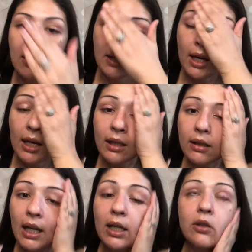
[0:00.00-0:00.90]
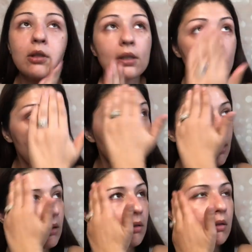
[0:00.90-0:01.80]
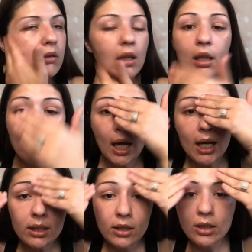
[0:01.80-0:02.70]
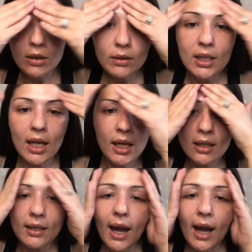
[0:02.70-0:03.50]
that actually the last 2 days